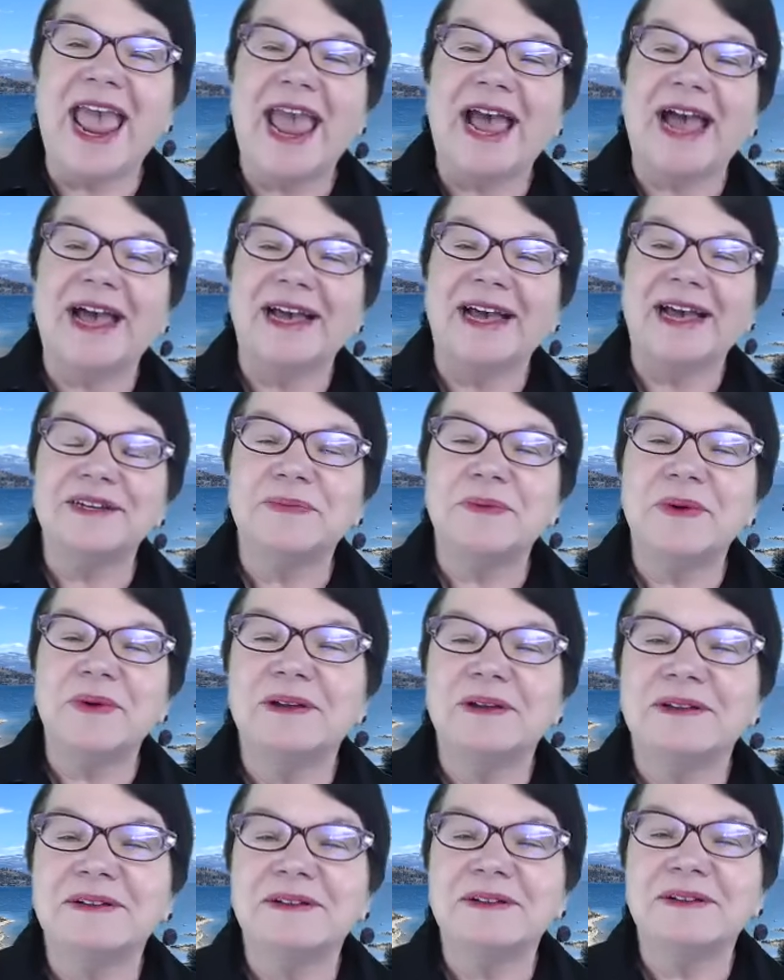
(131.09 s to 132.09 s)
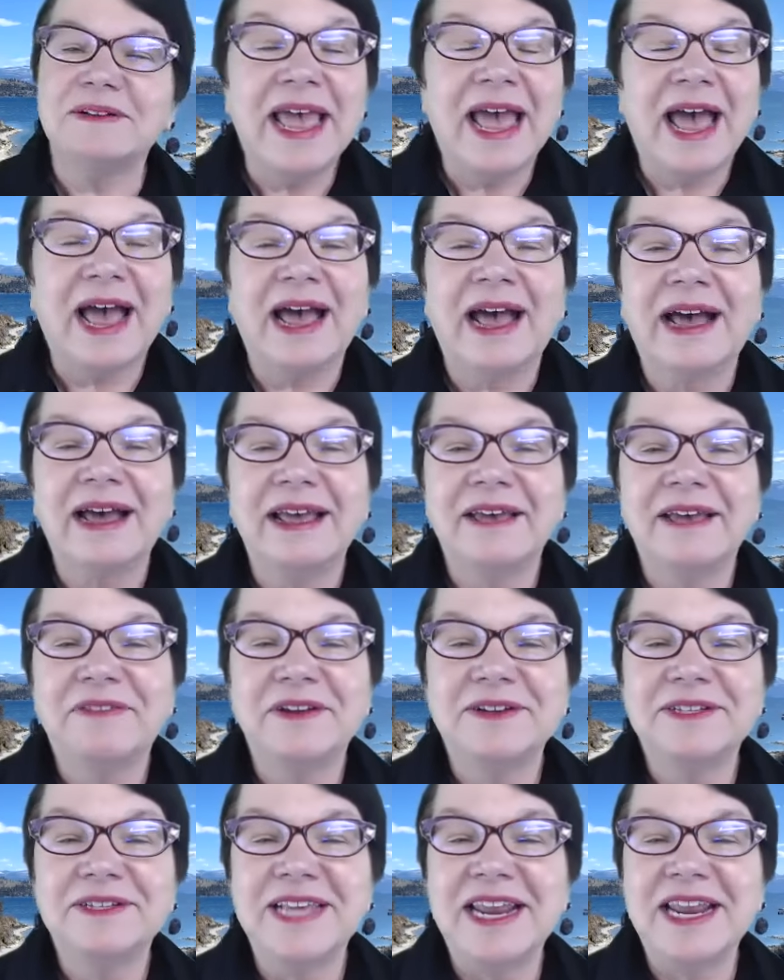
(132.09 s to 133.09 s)
And we'll, if
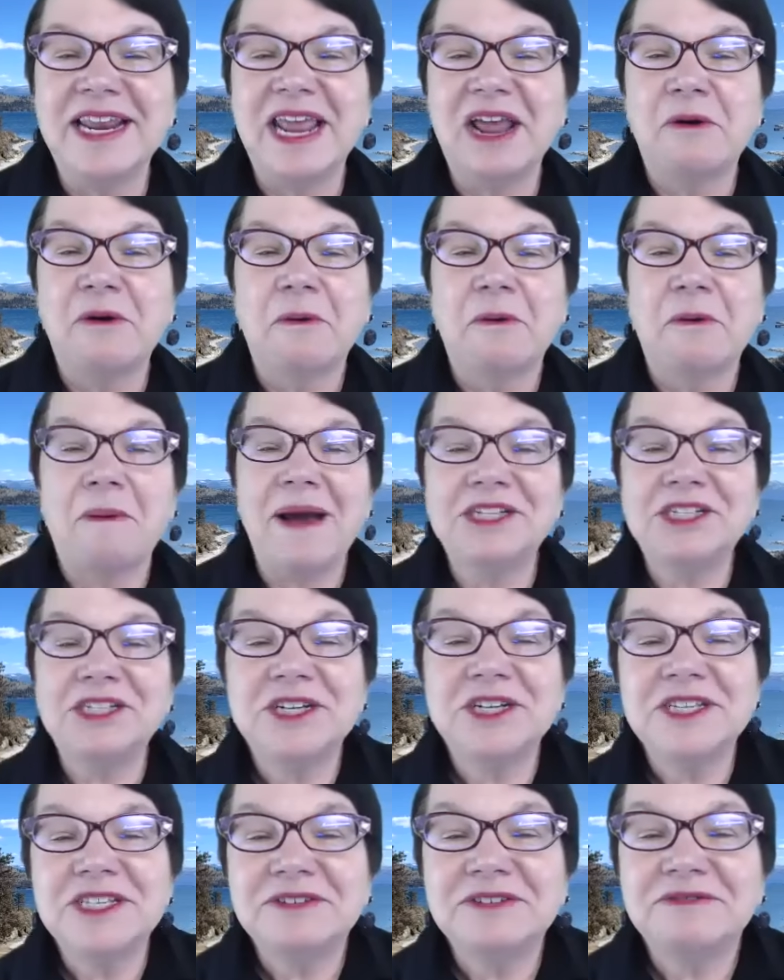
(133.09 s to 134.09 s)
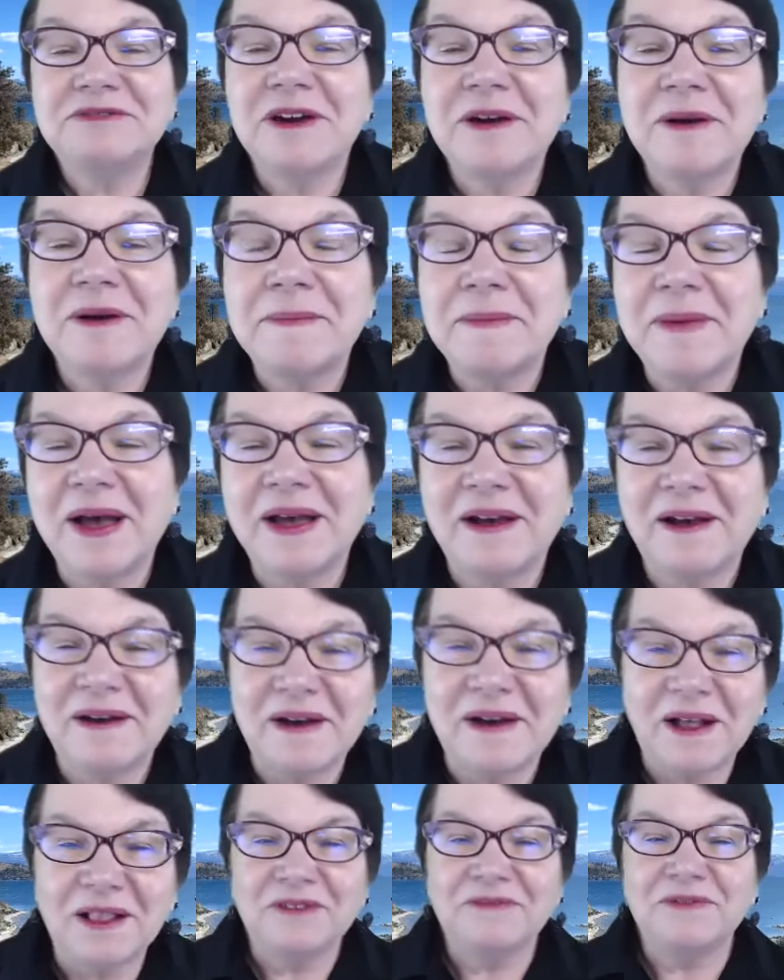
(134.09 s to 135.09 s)
there's any questions from
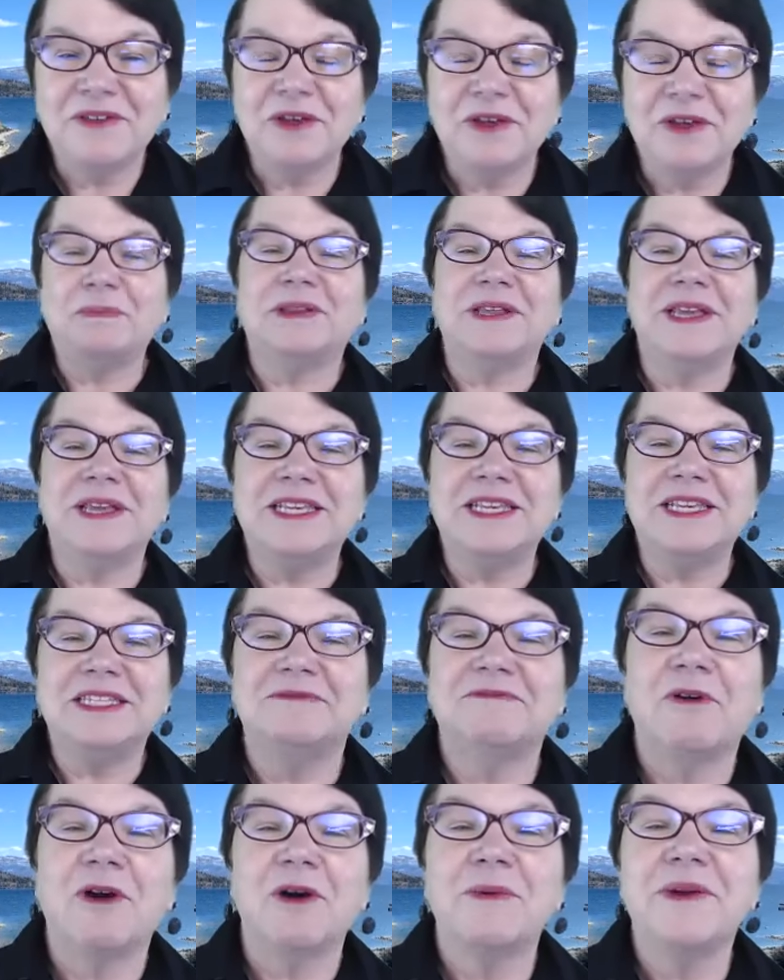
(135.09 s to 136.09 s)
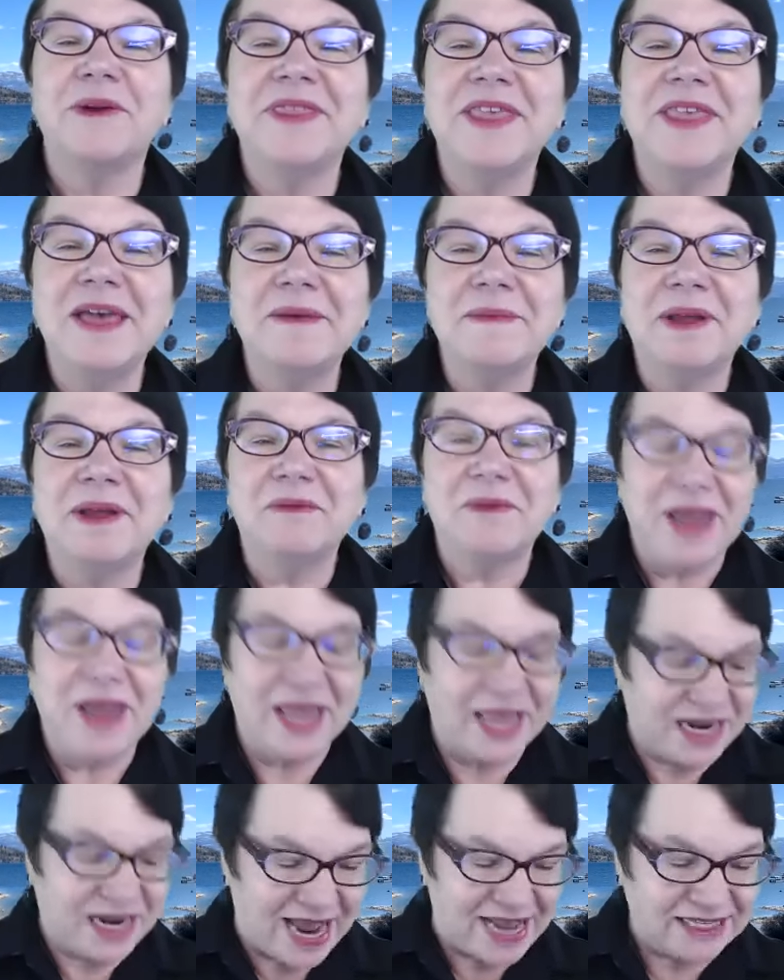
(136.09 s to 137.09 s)
all of you, please forward them and we
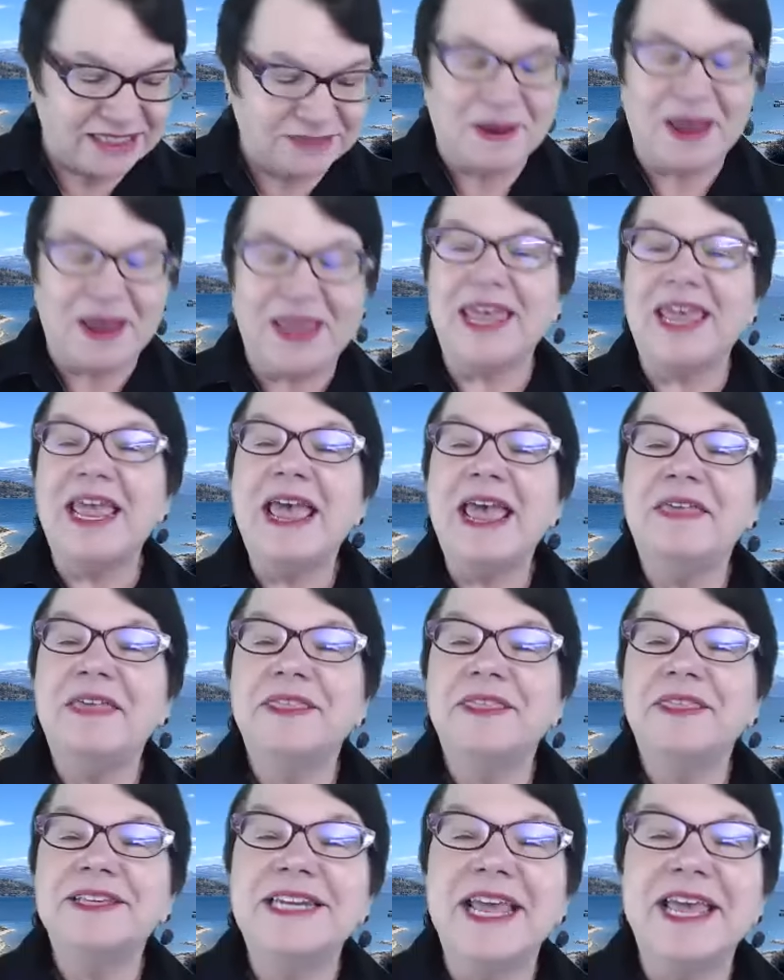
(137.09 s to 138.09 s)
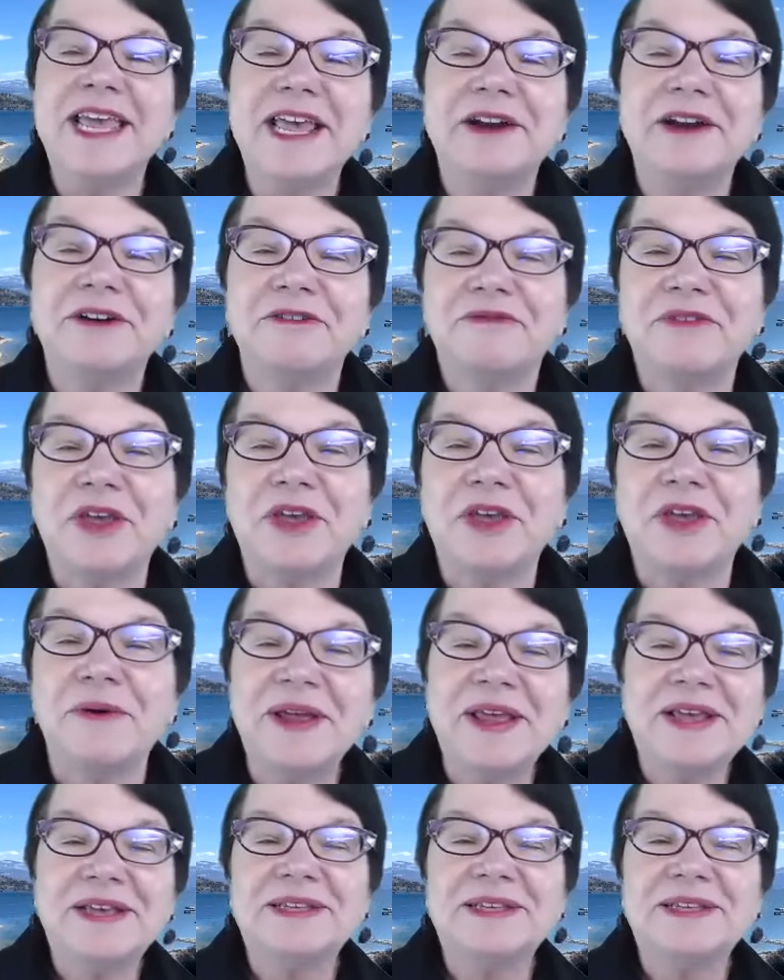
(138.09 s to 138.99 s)
can ask Becky. This is an interview.